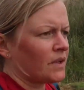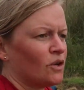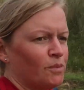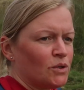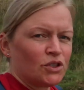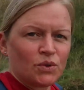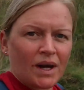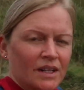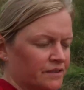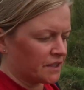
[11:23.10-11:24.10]
Almost
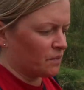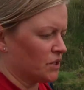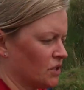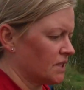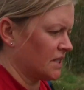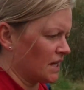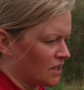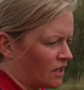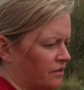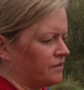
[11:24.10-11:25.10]
twelve, so we sort of set
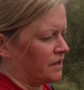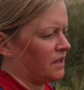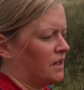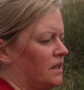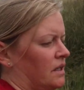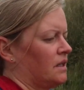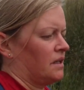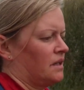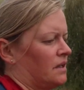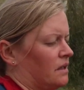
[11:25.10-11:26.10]
off
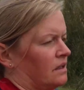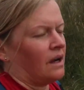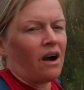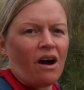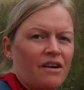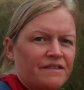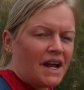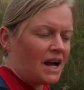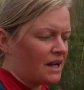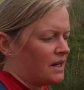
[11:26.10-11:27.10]
half
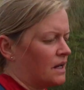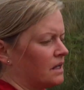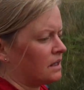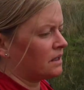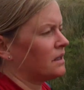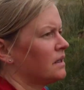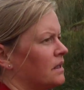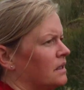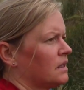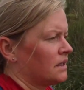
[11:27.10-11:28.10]
nine.
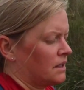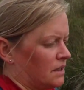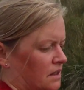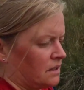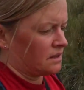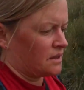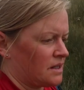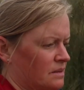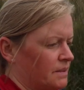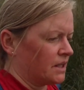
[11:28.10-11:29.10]
So
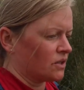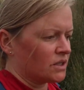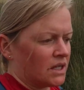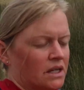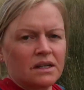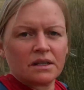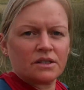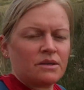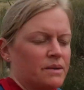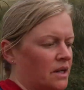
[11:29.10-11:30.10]
that's been a good
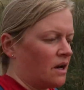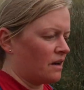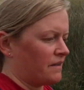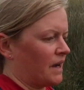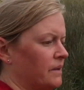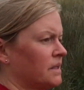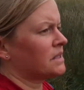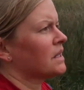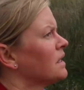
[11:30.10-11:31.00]
two and a half hours.